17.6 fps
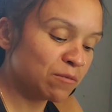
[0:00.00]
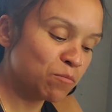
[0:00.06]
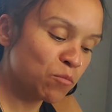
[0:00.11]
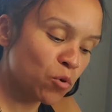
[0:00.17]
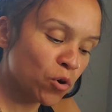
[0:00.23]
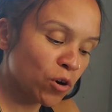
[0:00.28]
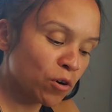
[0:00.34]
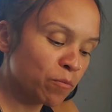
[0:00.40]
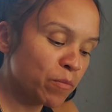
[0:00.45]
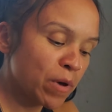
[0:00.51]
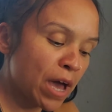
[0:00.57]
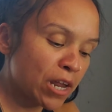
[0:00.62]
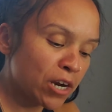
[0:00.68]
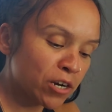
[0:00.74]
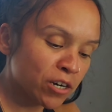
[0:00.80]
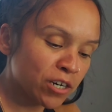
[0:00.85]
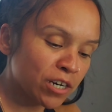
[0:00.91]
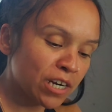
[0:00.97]
more
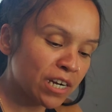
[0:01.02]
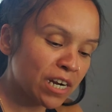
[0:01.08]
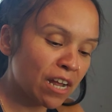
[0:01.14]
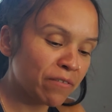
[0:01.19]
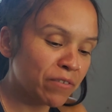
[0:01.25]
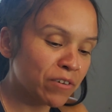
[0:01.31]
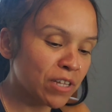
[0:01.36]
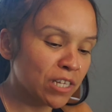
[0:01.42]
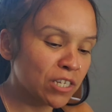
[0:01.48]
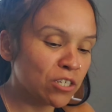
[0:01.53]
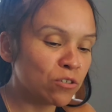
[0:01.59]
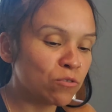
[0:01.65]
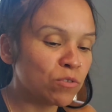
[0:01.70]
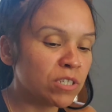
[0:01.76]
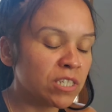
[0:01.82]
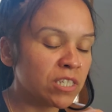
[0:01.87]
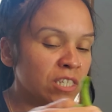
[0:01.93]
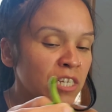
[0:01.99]
better, and I feel like you
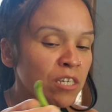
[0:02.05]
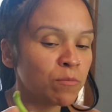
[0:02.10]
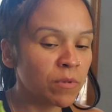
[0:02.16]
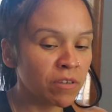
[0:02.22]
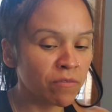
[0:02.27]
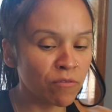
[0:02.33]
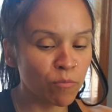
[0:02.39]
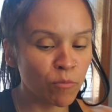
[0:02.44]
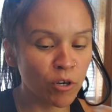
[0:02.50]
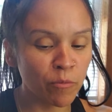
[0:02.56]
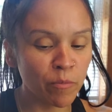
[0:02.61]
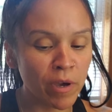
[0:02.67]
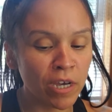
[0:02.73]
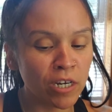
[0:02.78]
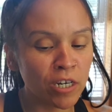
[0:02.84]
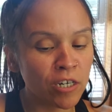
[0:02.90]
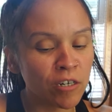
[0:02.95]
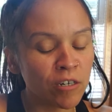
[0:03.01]
sleep even more
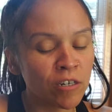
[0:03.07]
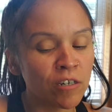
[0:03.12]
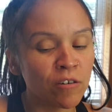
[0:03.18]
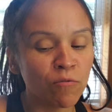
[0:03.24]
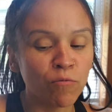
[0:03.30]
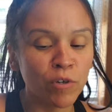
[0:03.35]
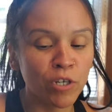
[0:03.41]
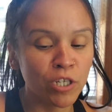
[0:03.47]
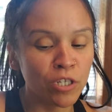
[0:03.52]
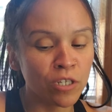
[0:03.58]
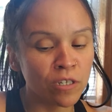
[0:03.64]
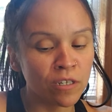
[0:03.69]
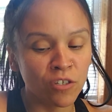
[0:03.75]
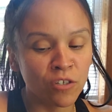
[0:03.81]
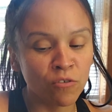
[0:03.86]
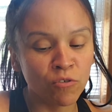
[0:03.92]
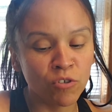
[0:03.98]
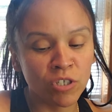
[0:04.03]
better when
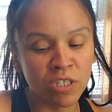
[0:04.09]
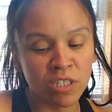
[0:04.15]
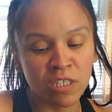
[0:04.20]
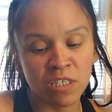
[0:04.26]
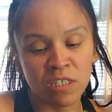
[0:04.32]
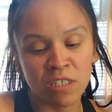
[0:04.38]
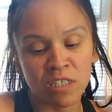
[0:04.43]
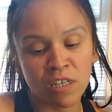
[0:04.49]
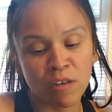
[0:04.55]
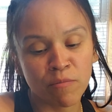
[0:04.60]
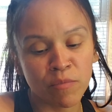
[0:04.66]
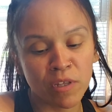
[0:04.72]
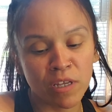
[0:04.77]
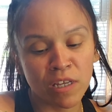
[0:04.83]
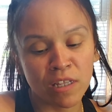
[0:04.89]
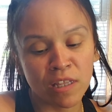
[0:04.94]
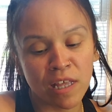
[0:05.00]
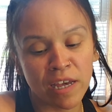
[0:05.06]
you just eat
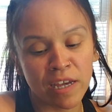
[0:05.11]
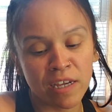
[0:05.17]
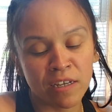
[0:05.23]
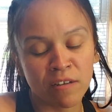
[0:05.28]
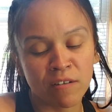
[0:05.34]
something like